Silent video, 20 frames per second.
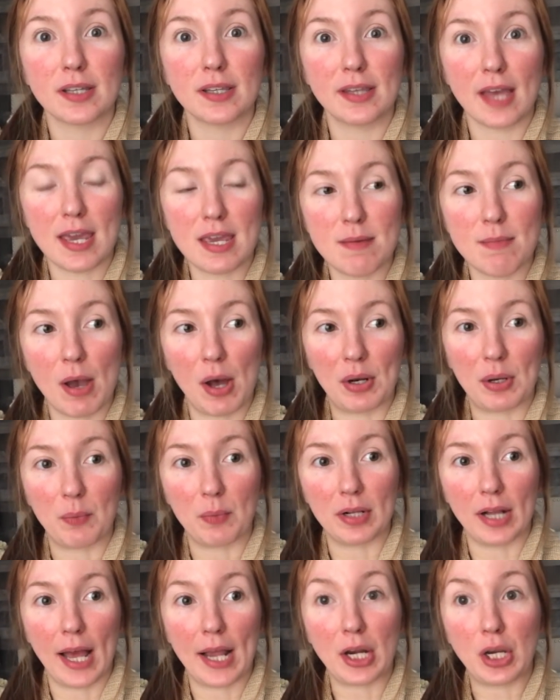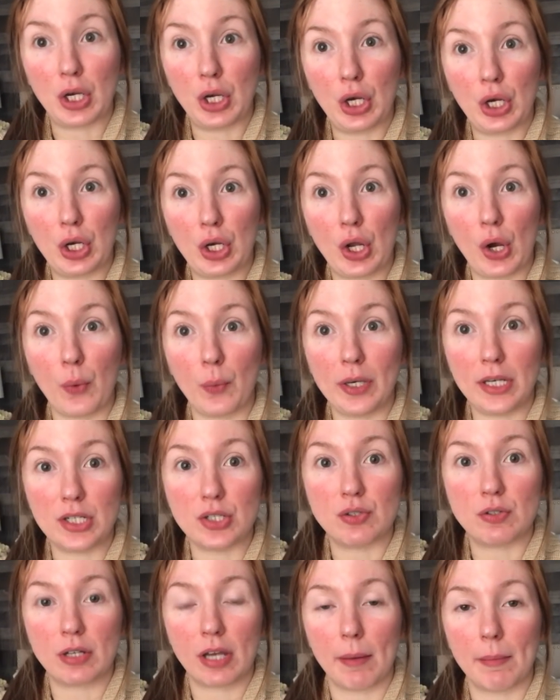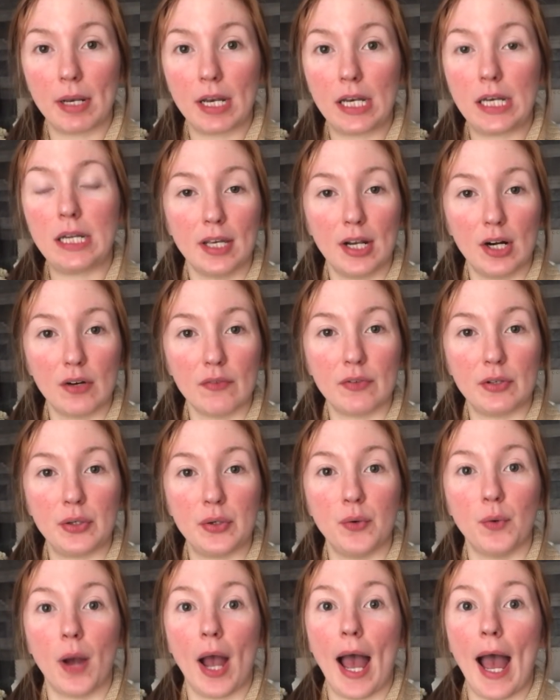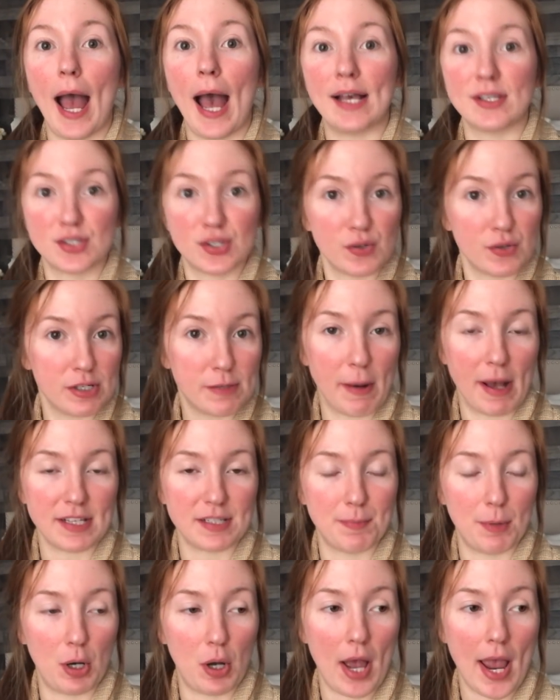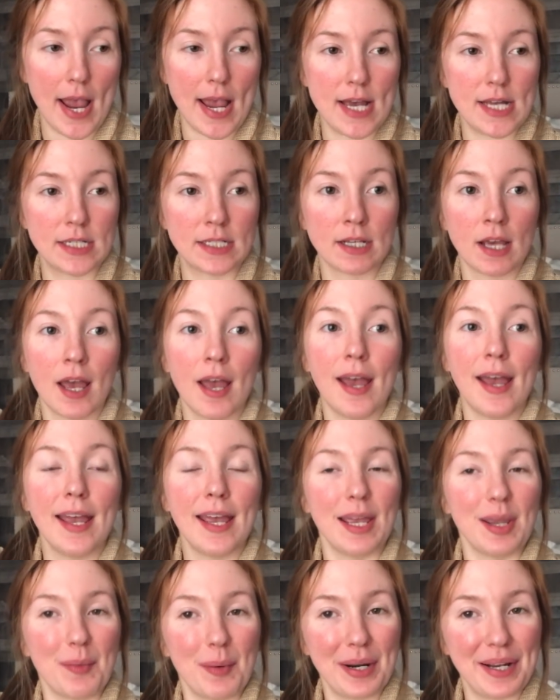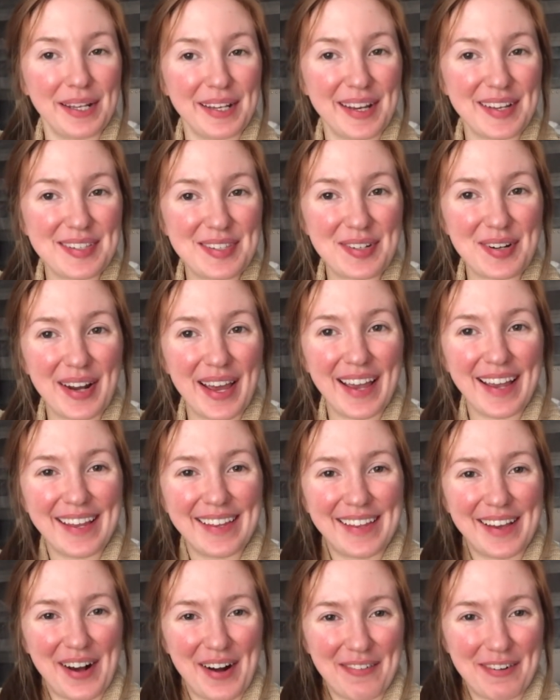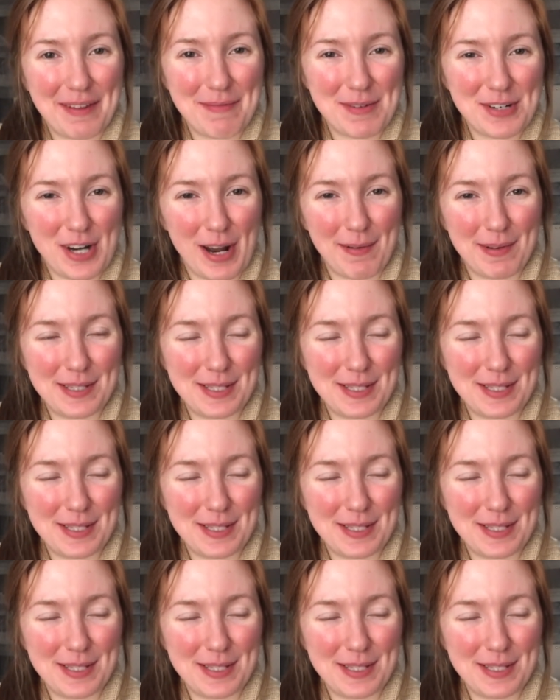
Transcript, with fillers: they emailed and were like, no, no, no, we need you to come in and interview as soon as possible. And he went in yesterday and they offered him the job